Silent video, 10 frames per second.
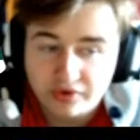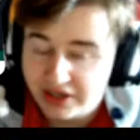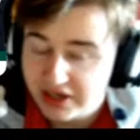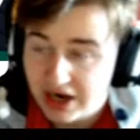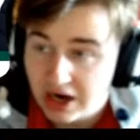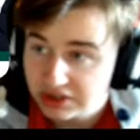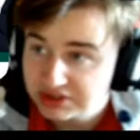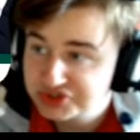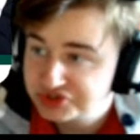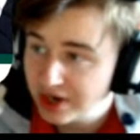really
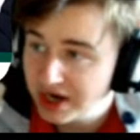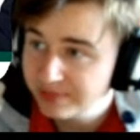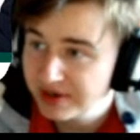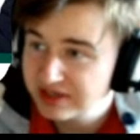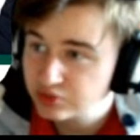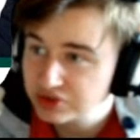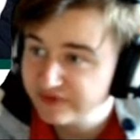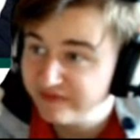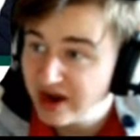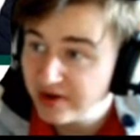hard strike, but it was
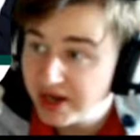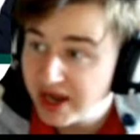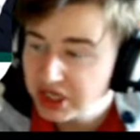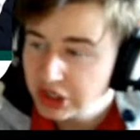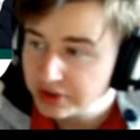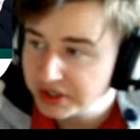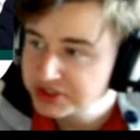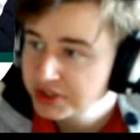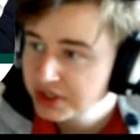very accurate.